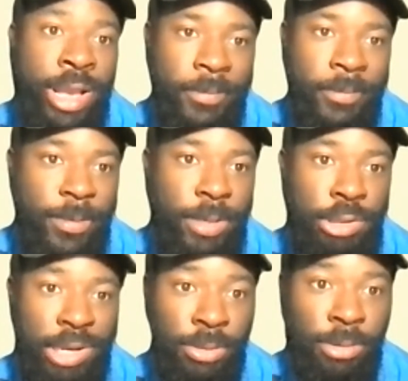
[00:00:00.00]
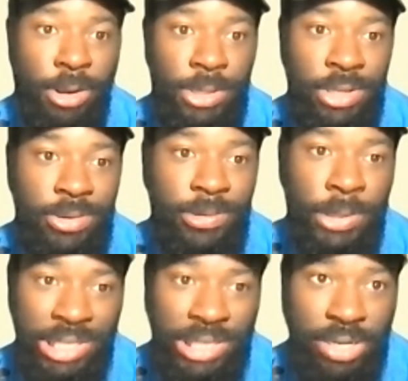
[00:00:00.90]
draft the wide receiver in the
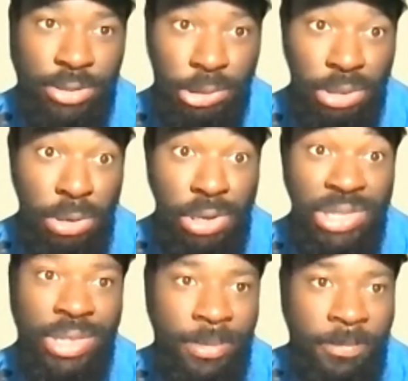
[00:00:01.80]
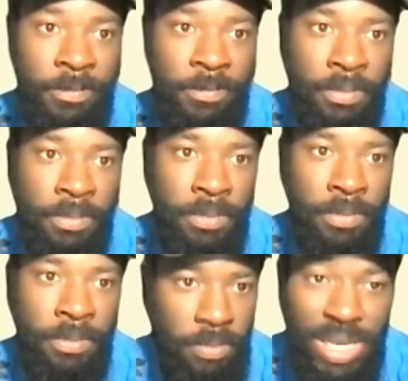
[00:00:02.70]
second or third.
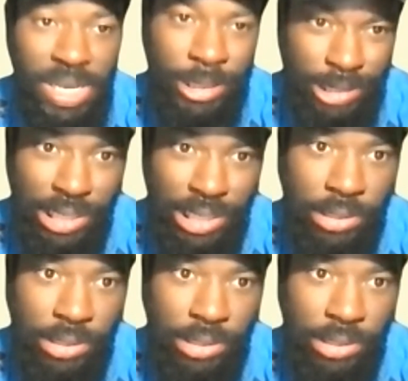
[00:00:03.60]
Yeah, I like it.